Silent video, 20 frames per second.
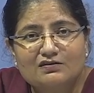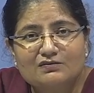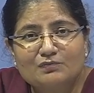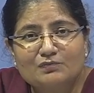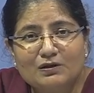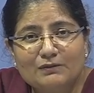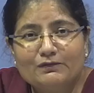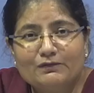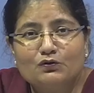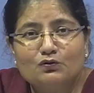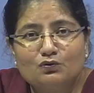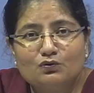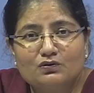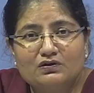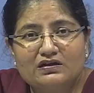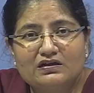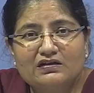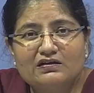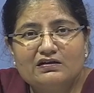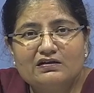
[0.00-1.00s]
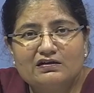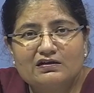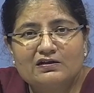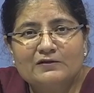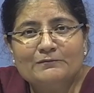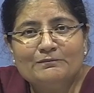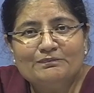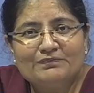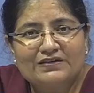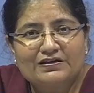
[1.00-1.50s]
people who did it
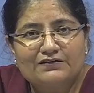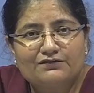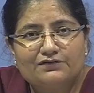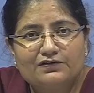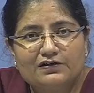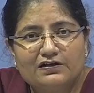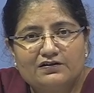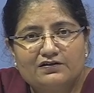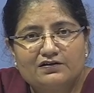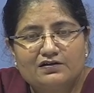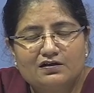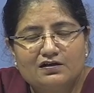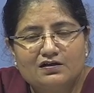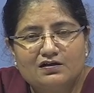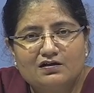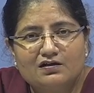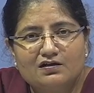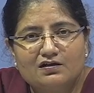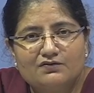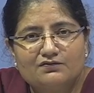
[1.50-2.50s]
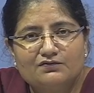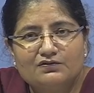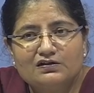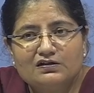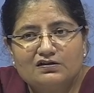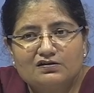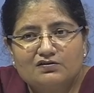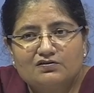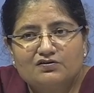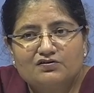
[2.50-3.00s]
were
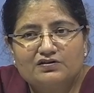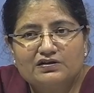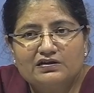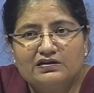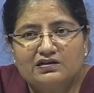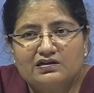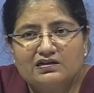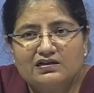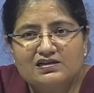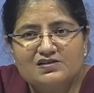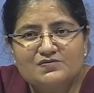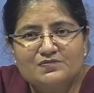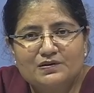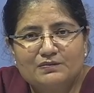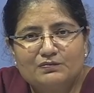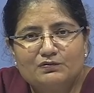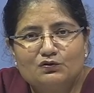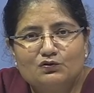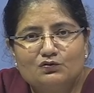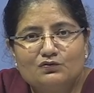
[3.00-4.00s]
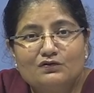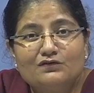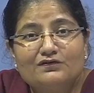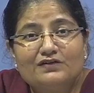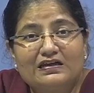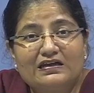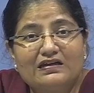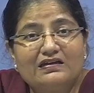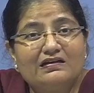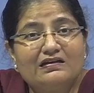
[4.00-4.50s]
treated as people who were
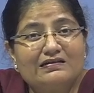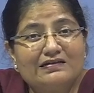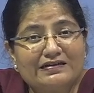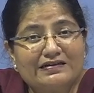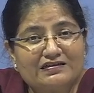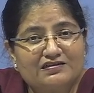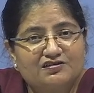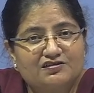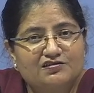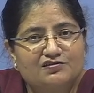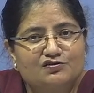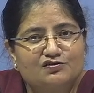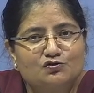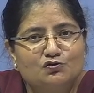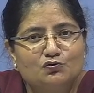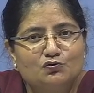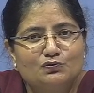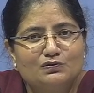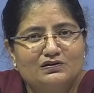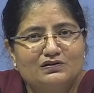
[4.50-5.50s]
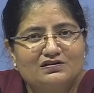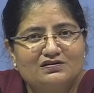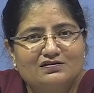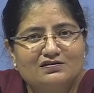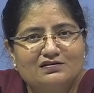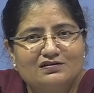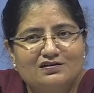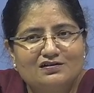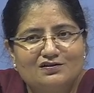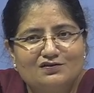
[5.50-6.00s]
very courageous, who
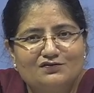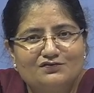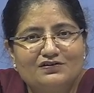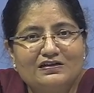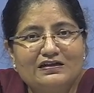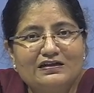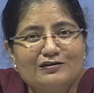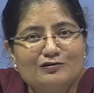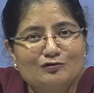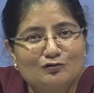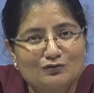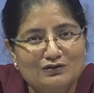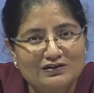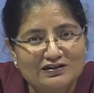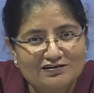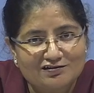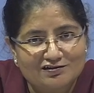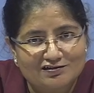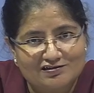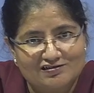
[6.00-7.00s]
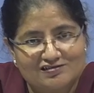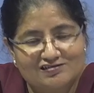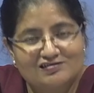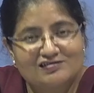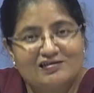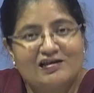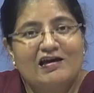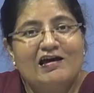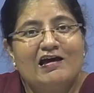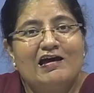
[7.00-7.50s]
were willing to take
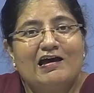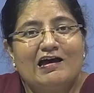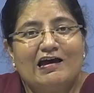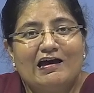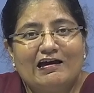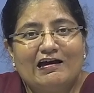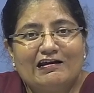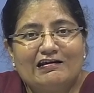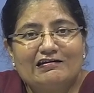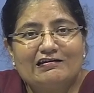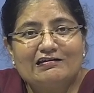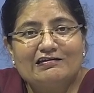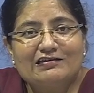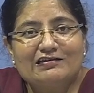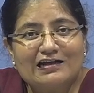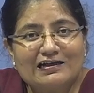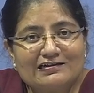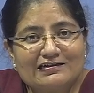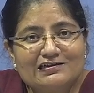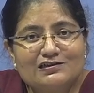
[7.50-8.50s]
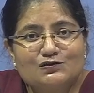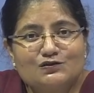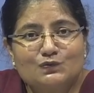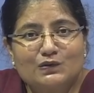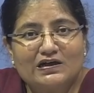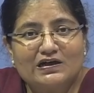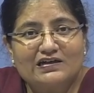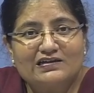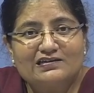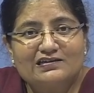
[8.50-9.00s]
risks, and that is
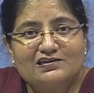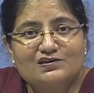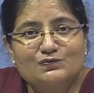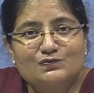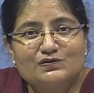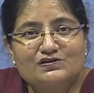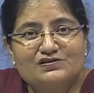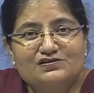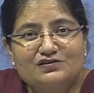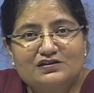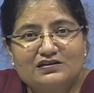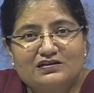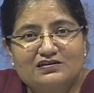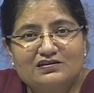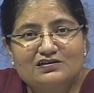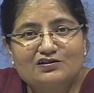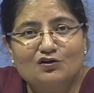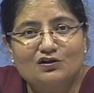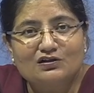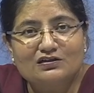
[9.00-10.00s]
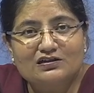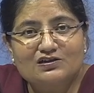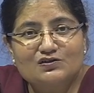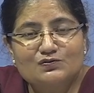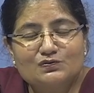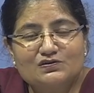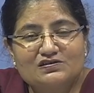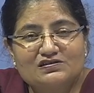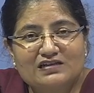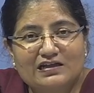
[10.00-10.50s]
why this was treated, or this
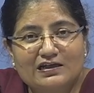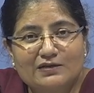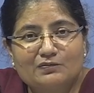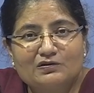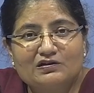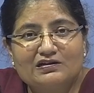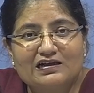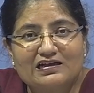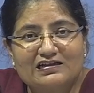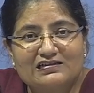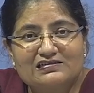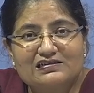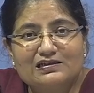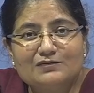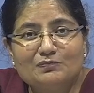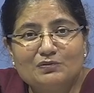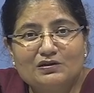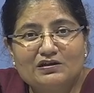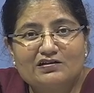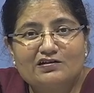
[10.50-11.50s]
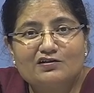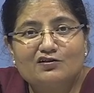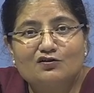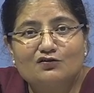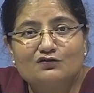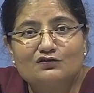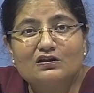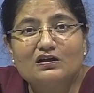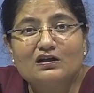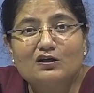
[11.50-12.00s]
was labeled as the period
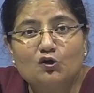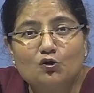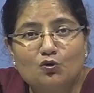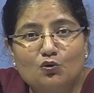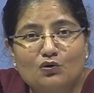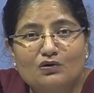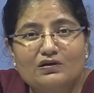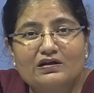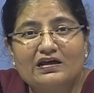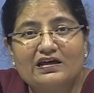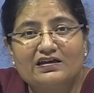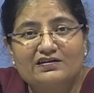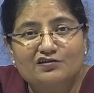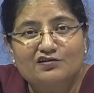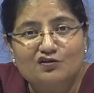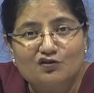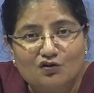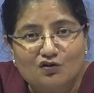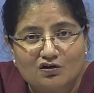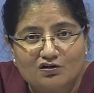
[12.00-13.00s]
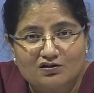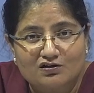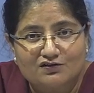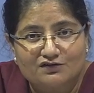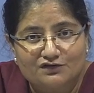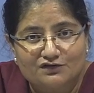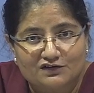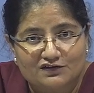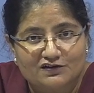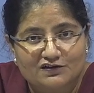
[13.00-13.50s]
of the lone
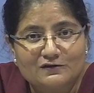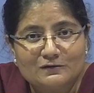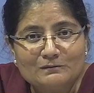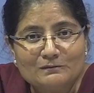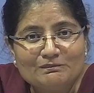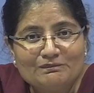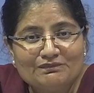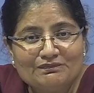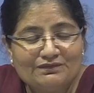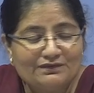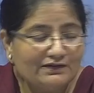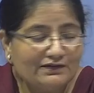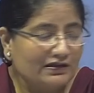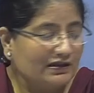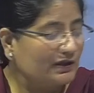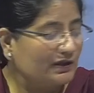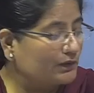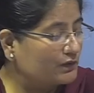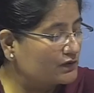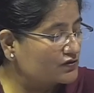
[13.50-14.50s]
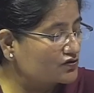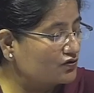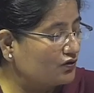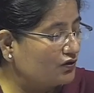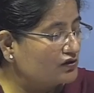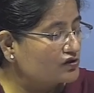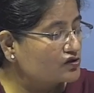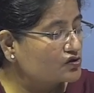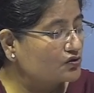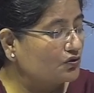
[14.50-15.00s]
ethnographer. It was
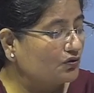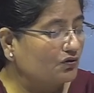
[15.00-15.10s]
also